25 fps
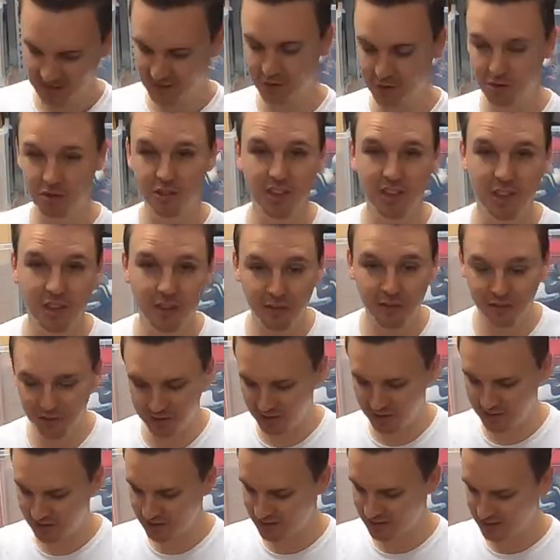So
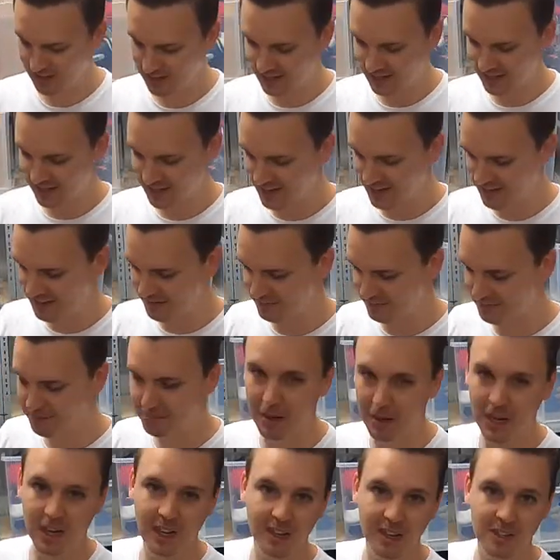soft. Again,
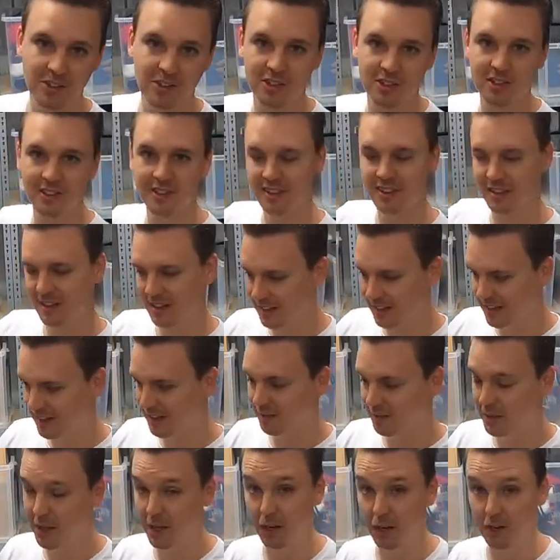March.
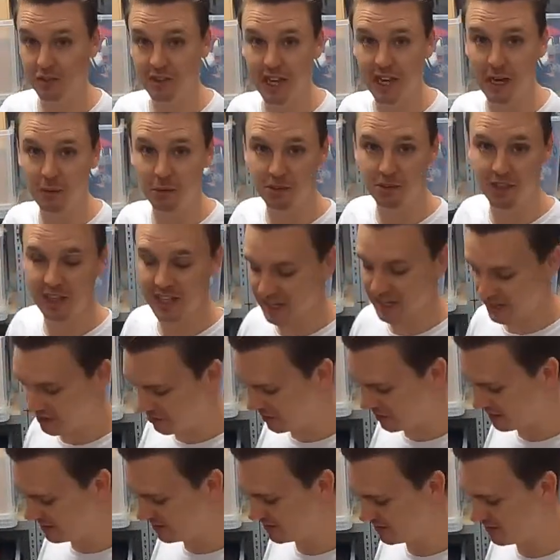The lockdown was
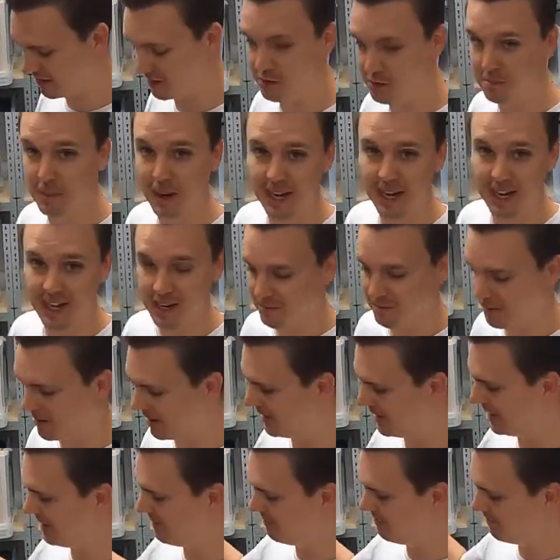lingering, so I was panic
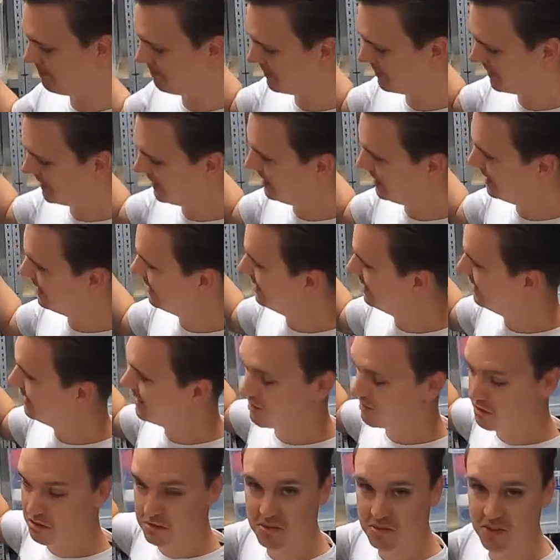buying.
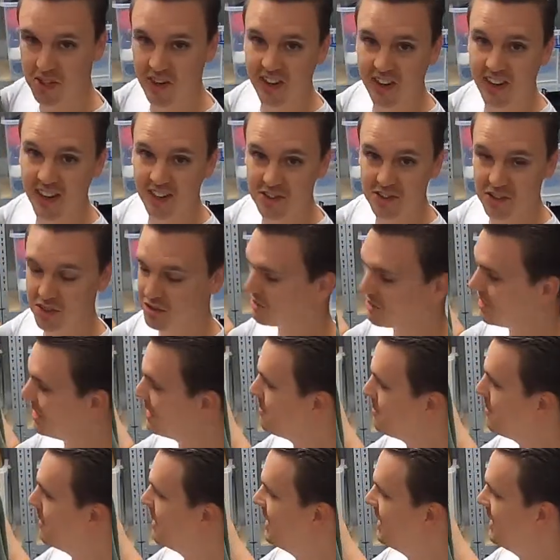Not something I'd
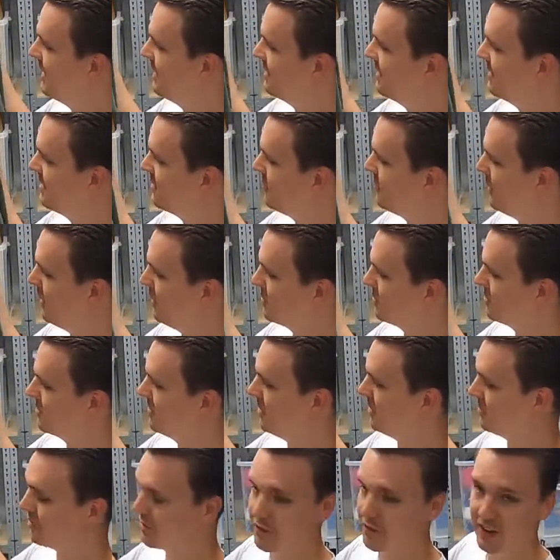usually buy. This felt
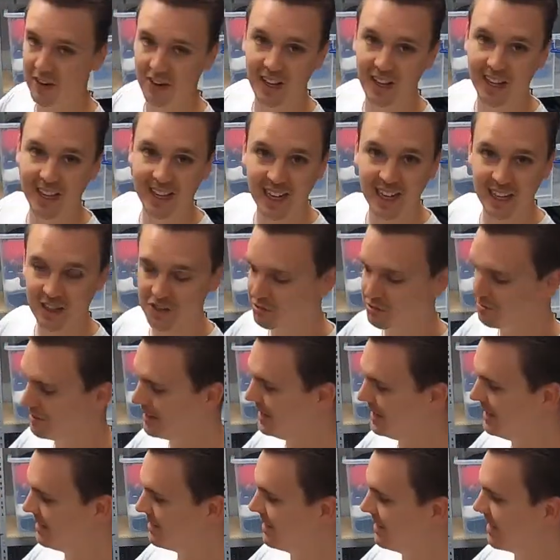soft. Felt like
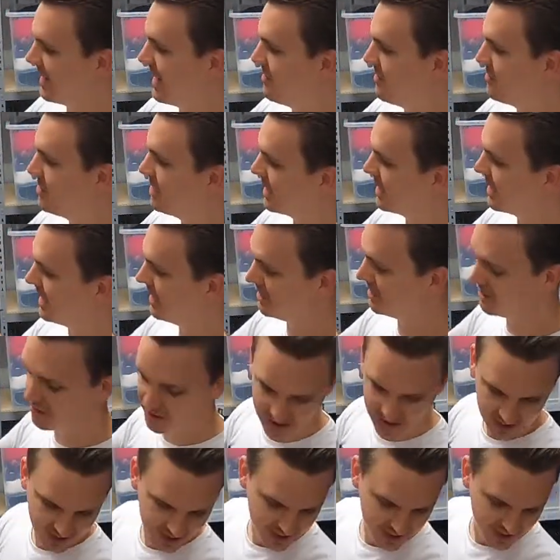cashmere, so I gave it a go.